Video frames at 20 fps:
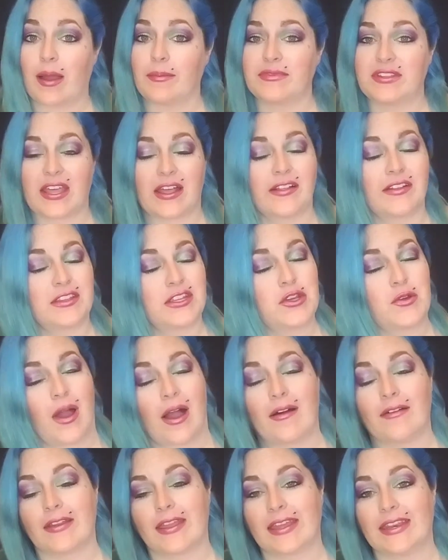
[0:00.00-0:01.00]
telling you,
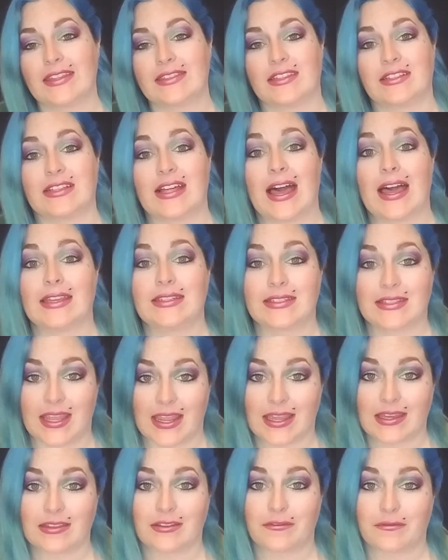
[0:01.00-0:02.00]
I'll get it the last
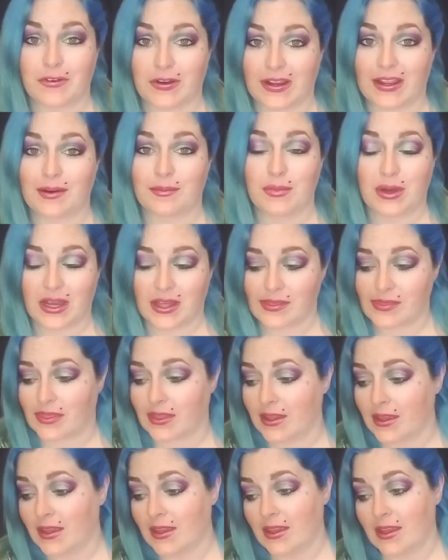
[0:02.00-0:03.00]
day of the freaking month.
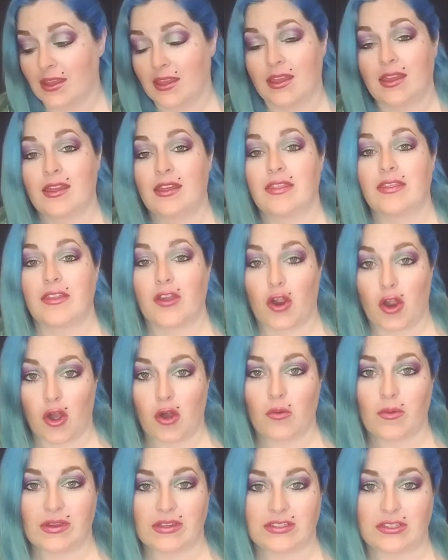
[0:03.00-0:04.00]
They're
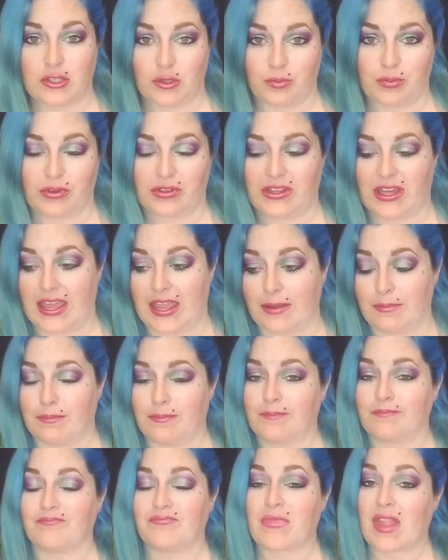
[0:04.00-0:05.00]
always super late.
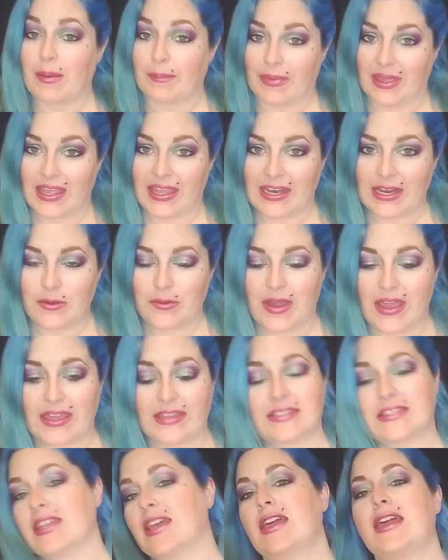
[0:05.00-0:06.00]
But
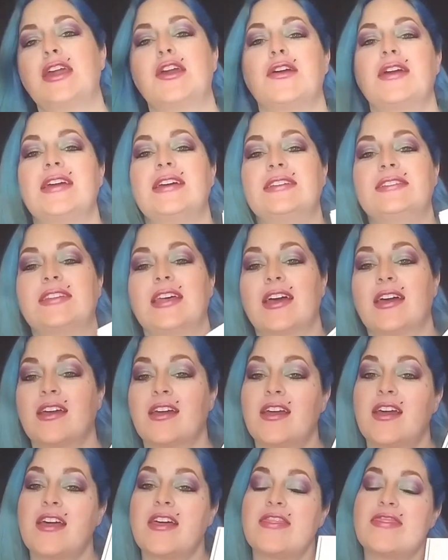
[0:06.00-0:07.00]
anyways, here is
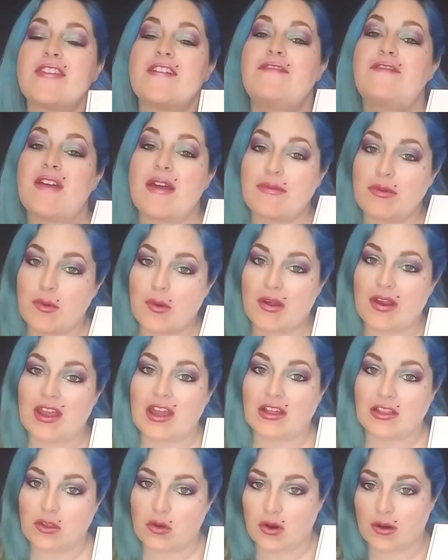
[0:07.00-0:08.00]
the February
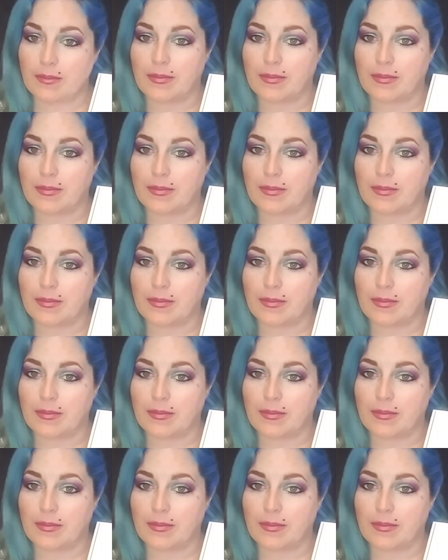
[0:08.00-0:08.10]
Allure